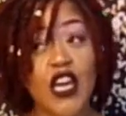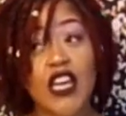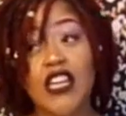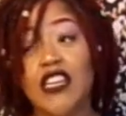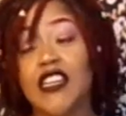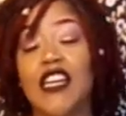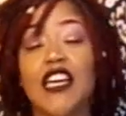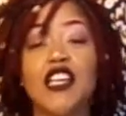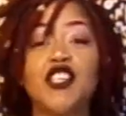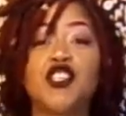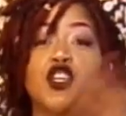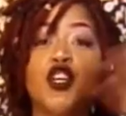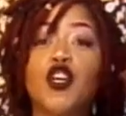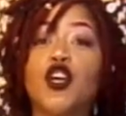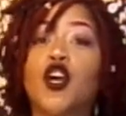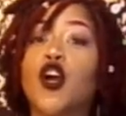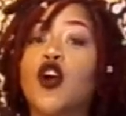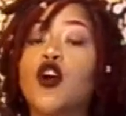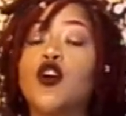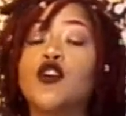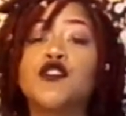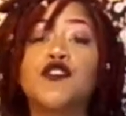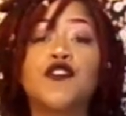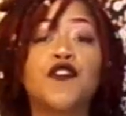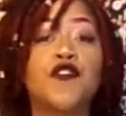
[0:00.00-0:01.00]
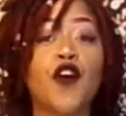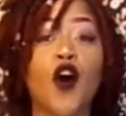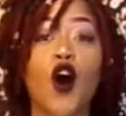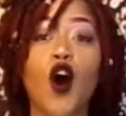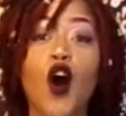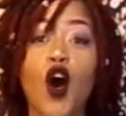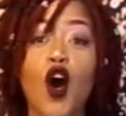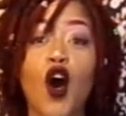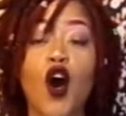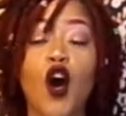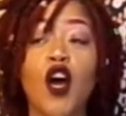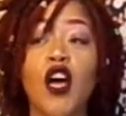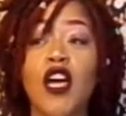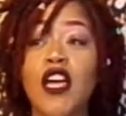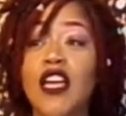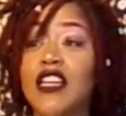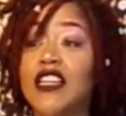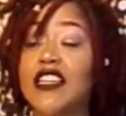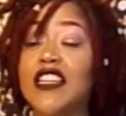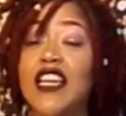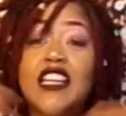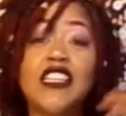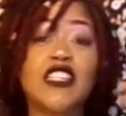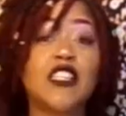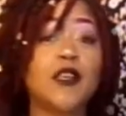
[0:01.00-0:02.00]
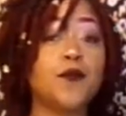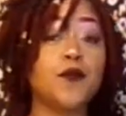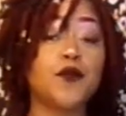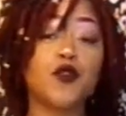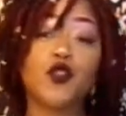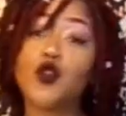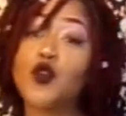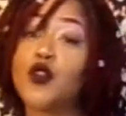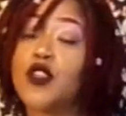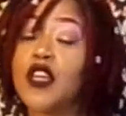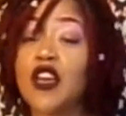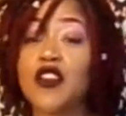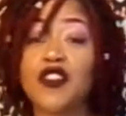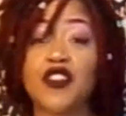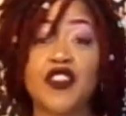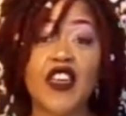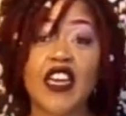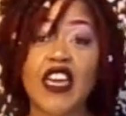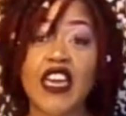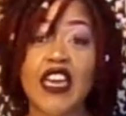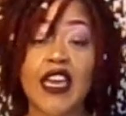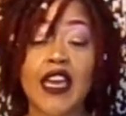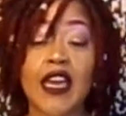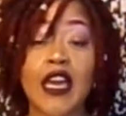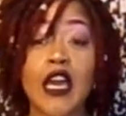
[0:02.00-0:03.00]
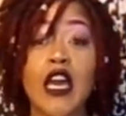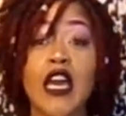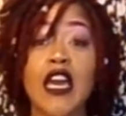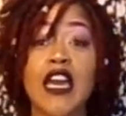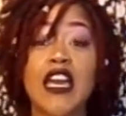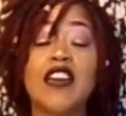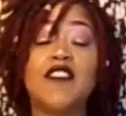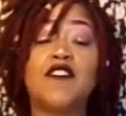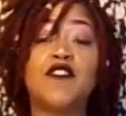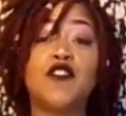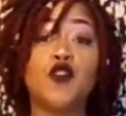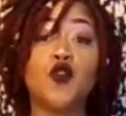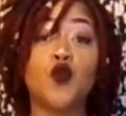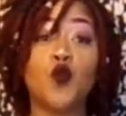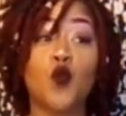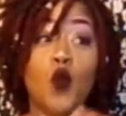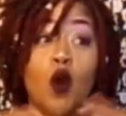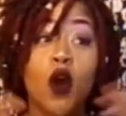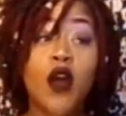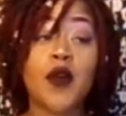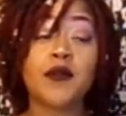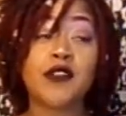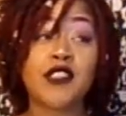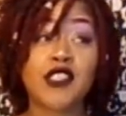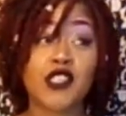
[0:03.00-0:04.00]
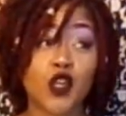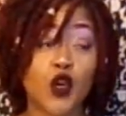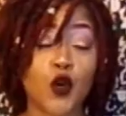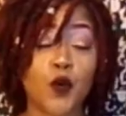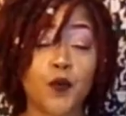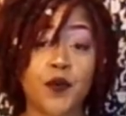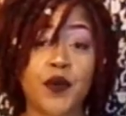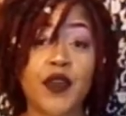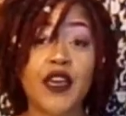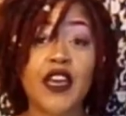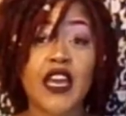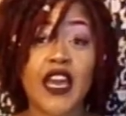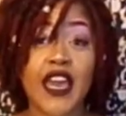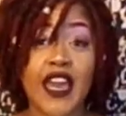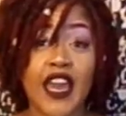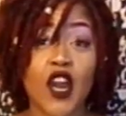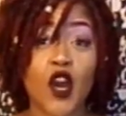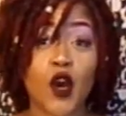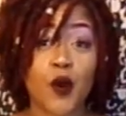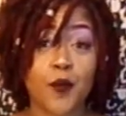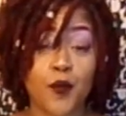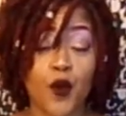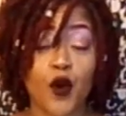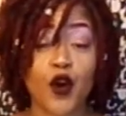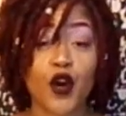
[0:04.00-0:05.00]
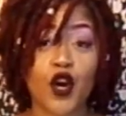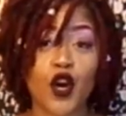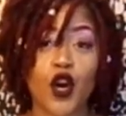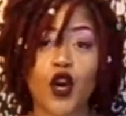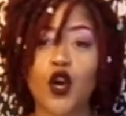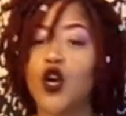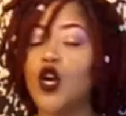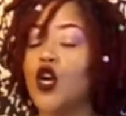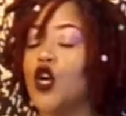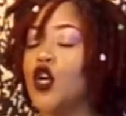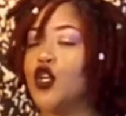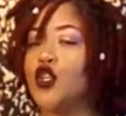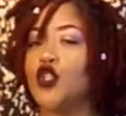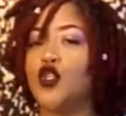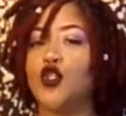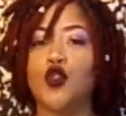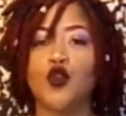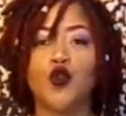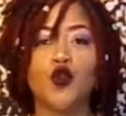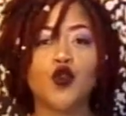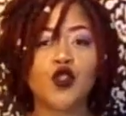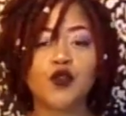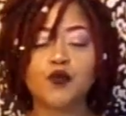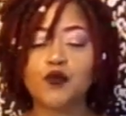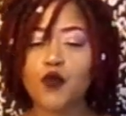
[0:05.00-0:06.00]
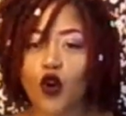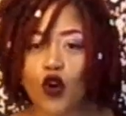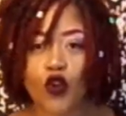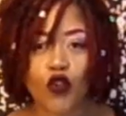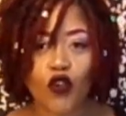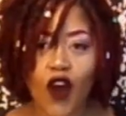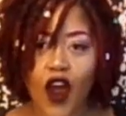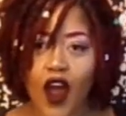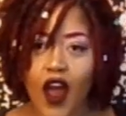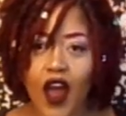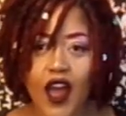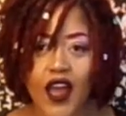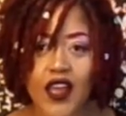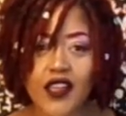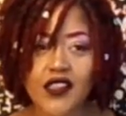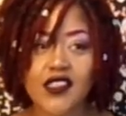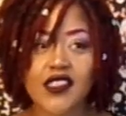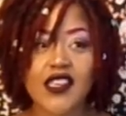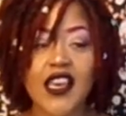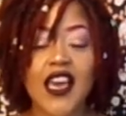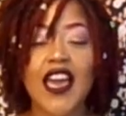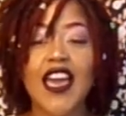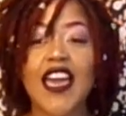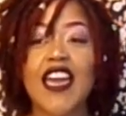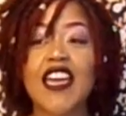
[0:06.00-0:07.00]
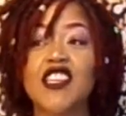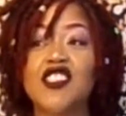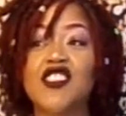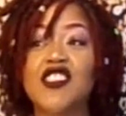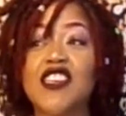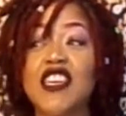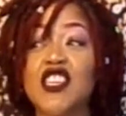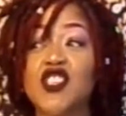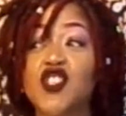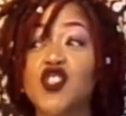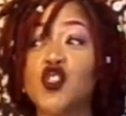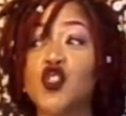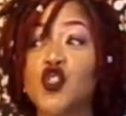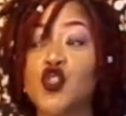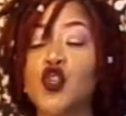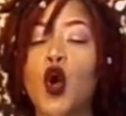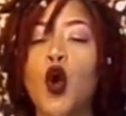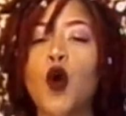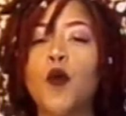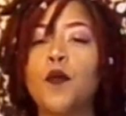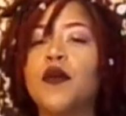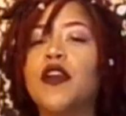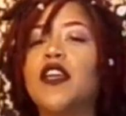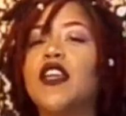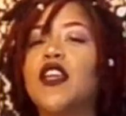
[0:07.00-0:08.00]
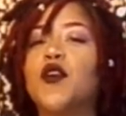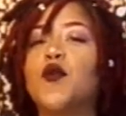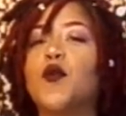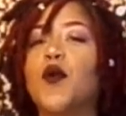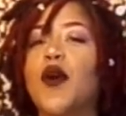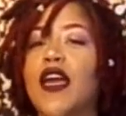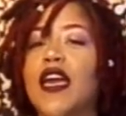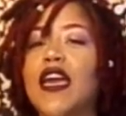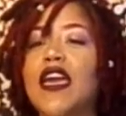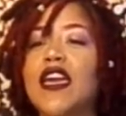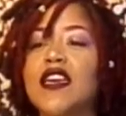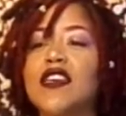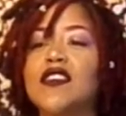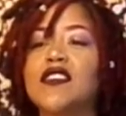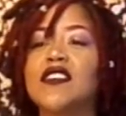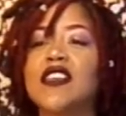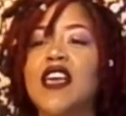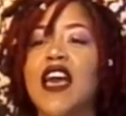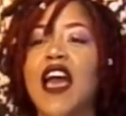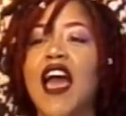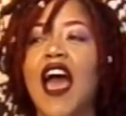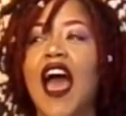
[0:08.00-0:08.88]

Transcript: Let your curls fall. Let them do their thing. If you want still big hair or more curl, use more rods. It's so many ways.